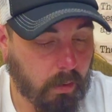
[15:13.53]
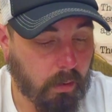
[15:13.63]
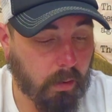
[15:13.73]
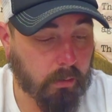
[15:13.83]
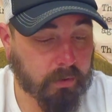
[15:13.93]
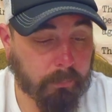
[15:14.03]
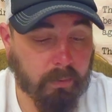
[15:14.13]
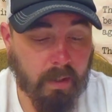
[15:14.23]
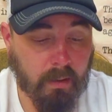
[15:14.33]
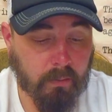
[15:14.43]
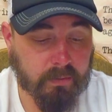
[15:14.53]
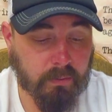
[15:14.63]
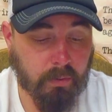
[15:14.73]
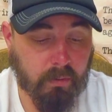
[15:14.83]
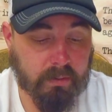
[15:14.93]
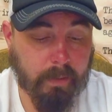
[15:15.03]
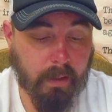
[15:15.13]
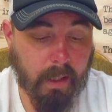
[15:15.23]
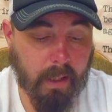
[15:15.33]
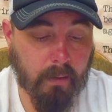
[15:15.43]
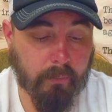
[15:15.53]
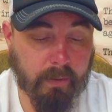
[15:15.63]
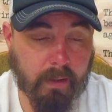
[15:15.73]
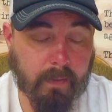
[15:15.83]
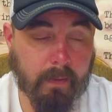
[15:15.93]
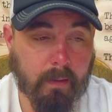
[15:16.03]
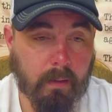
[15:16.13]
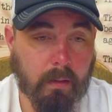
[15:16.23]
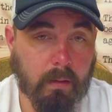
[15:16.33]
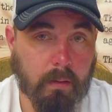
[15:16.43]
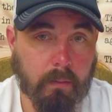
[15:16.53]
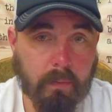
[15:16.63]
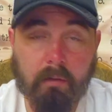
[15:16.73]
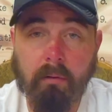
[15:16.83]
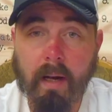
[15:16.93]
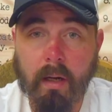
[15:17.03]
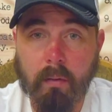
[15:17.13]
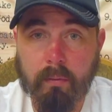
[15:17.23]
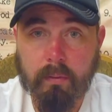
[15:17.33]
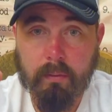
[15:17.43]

Chapter 9 also talks about how the cloud,